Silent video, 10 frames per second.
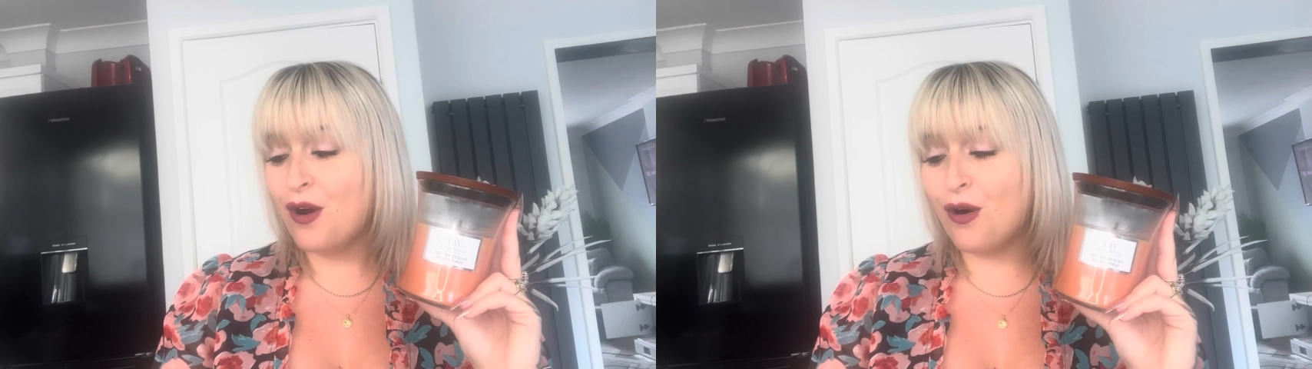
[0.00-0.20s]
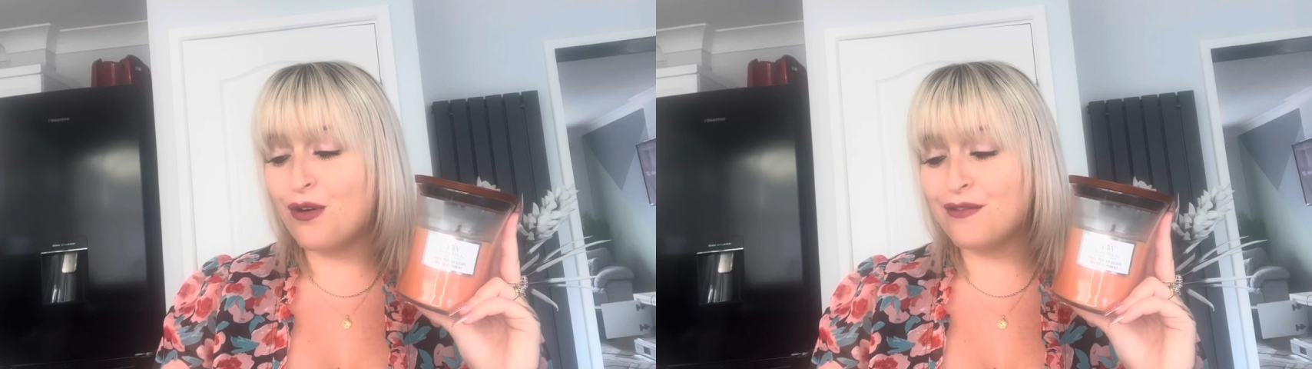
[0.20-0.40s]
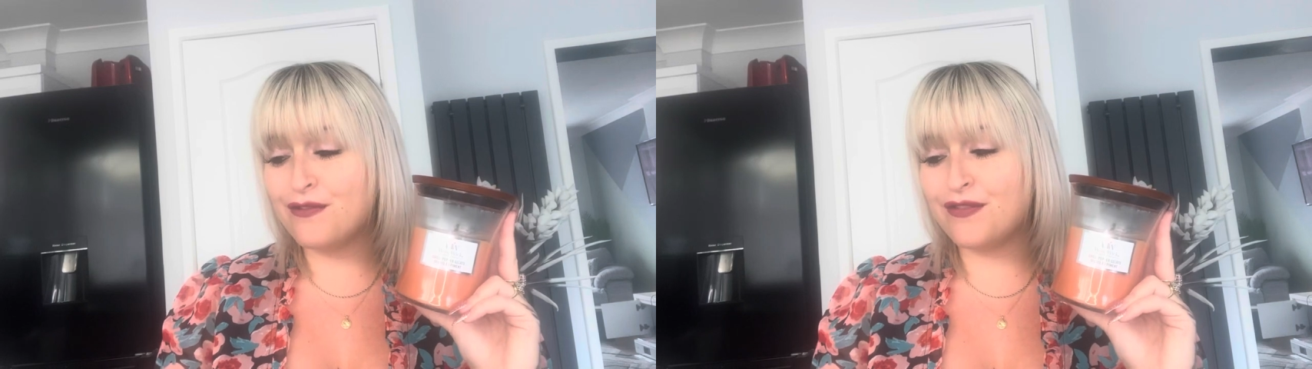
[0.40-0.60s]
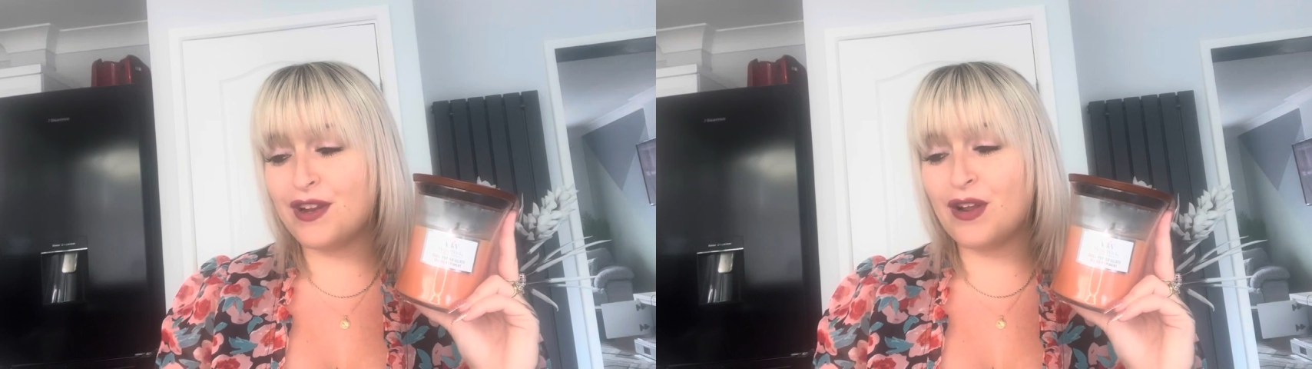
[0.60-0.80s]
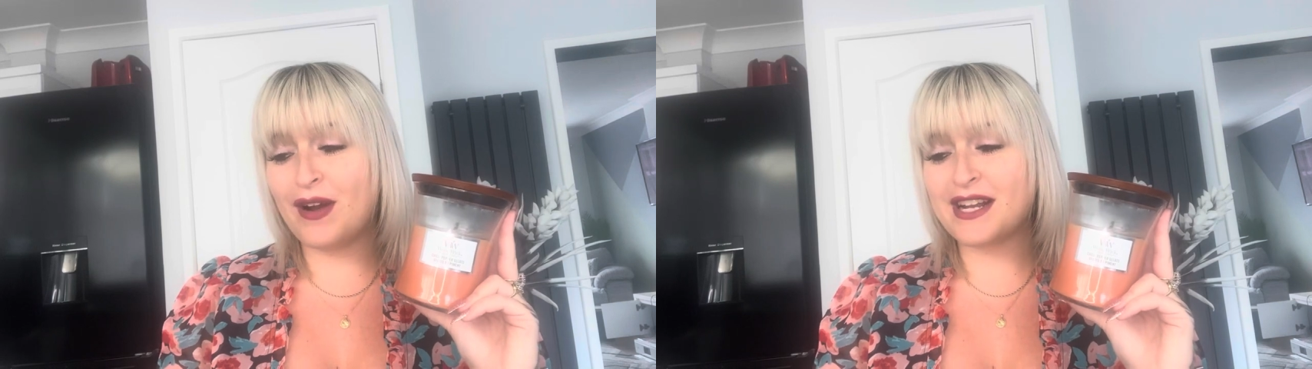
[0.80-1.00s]
of
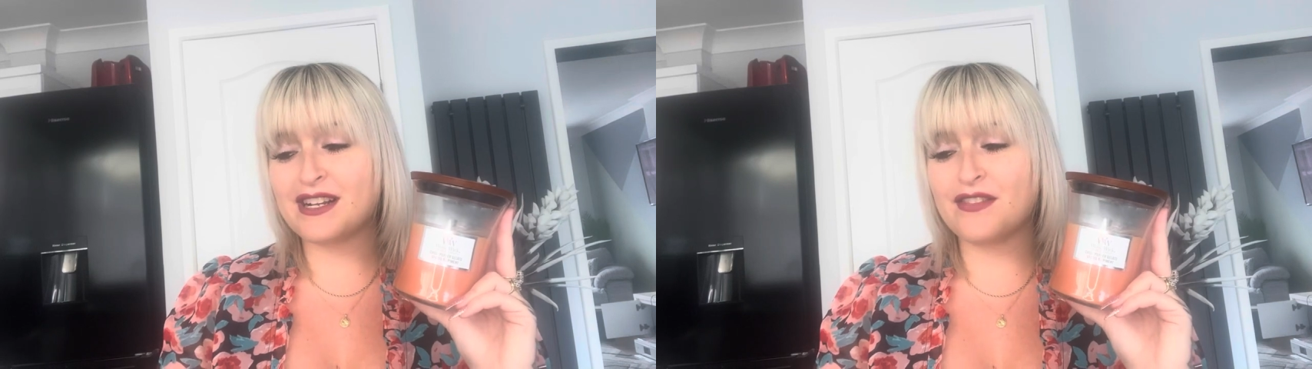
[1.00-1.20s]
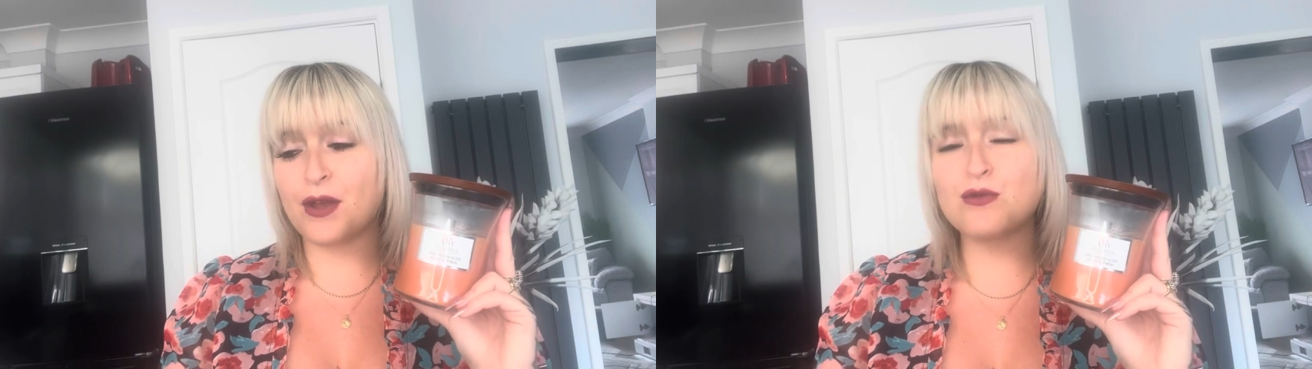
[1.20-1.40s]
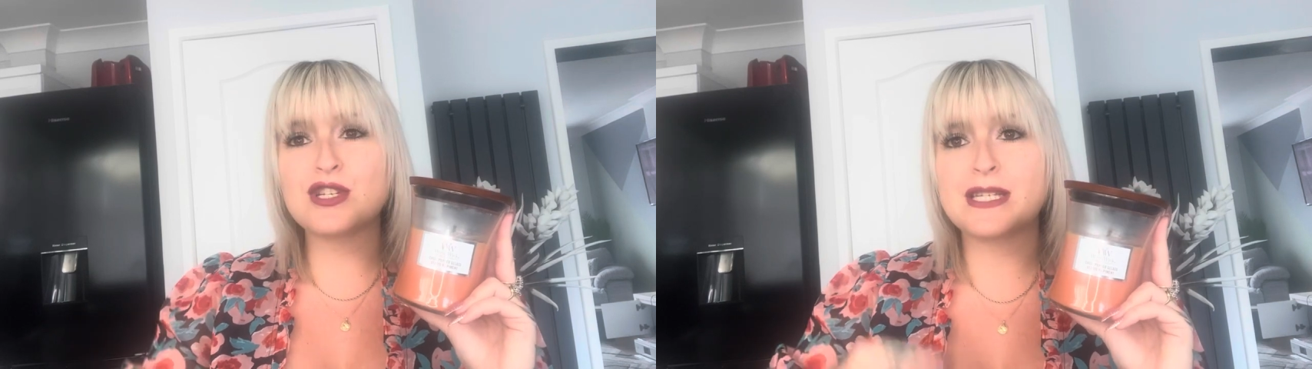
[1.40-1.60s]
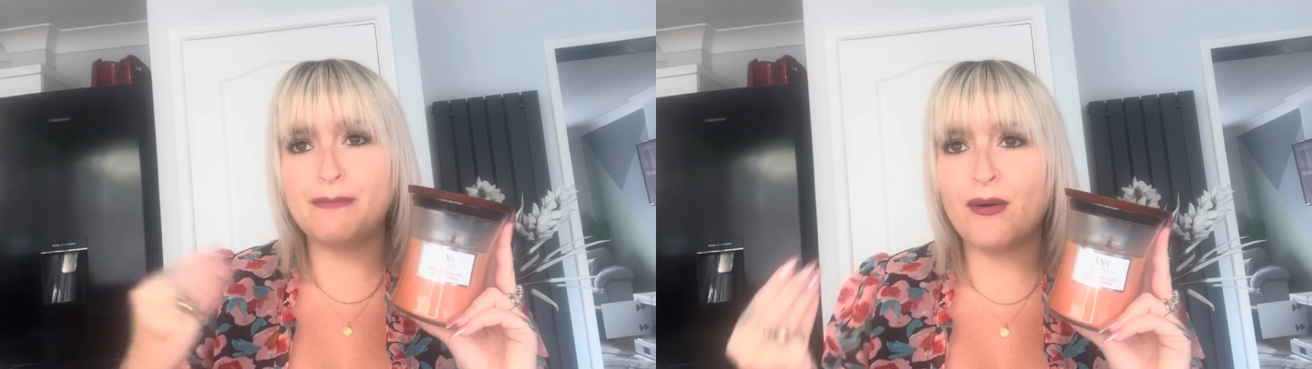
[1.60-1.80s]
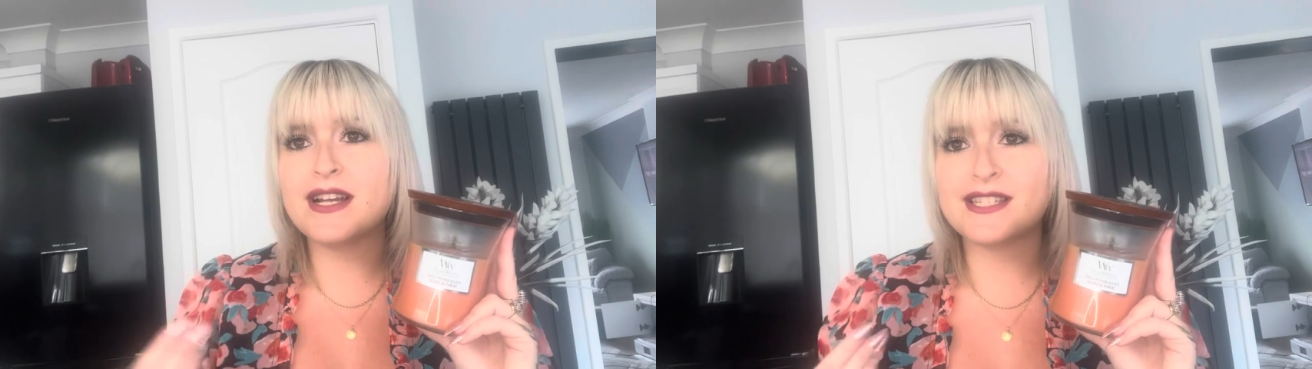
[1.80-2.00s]
like those
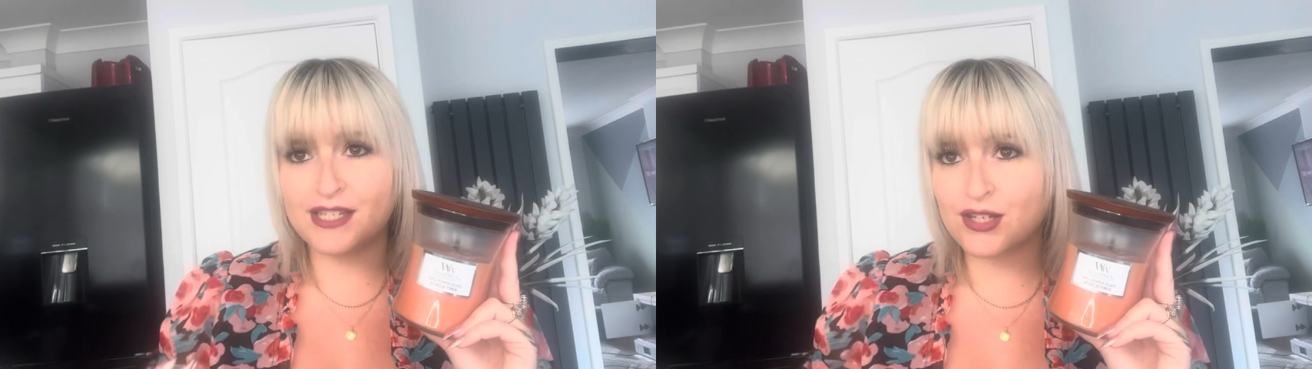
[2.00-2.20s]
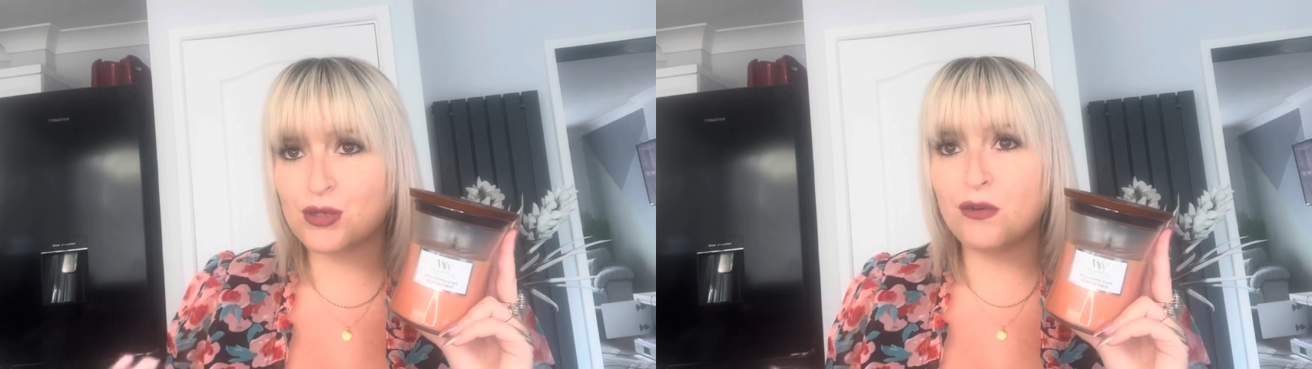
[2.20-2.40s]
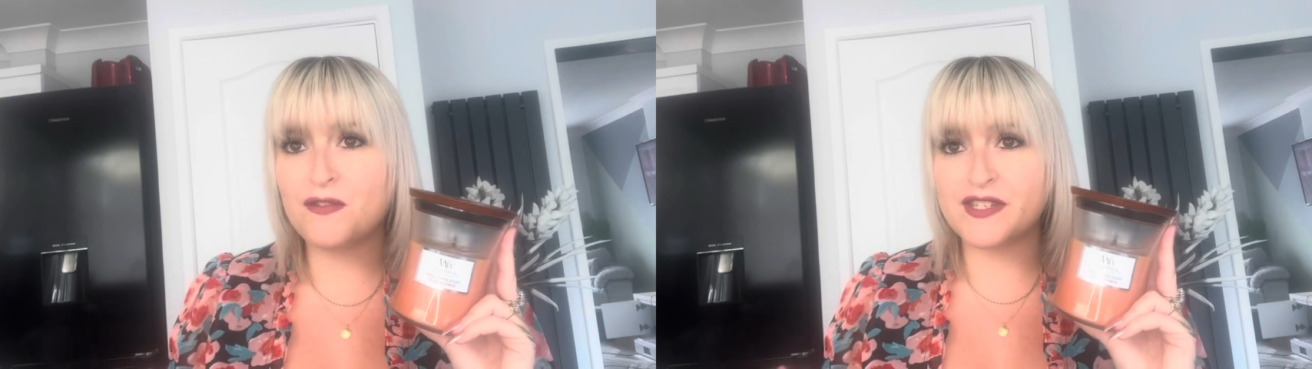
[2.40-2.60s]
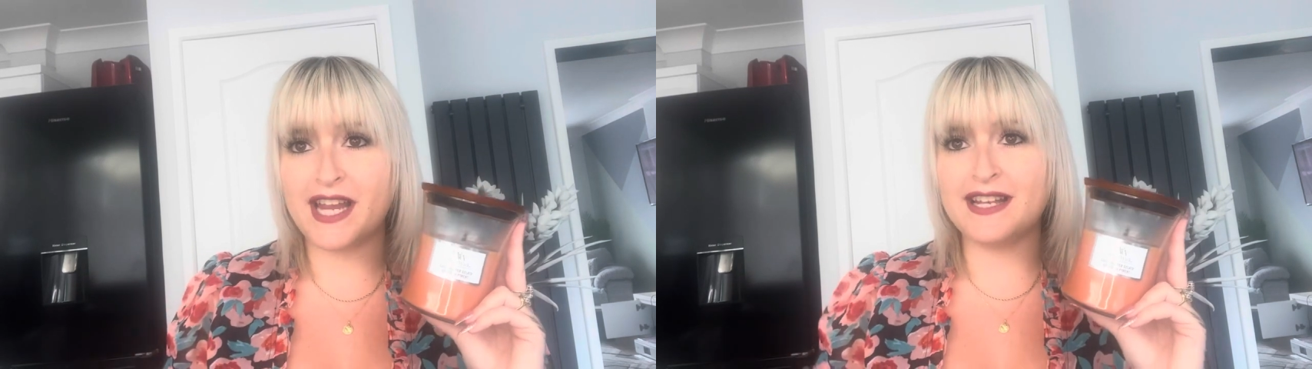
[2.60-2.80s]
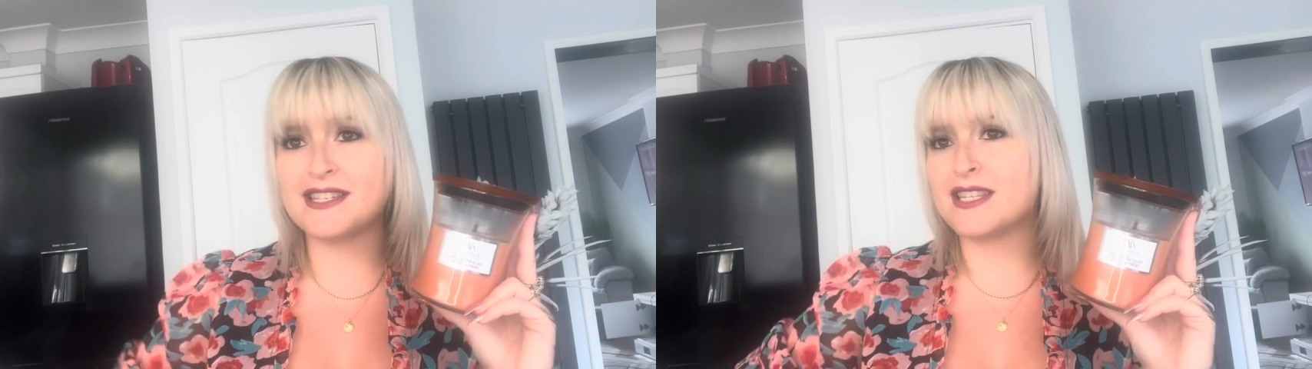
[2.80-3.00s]
spicier sort of
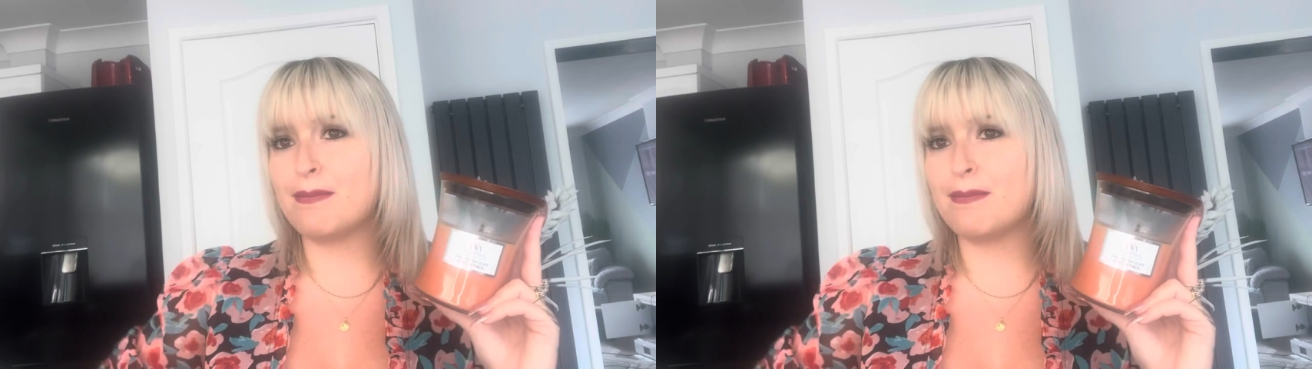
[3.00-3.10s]
scents,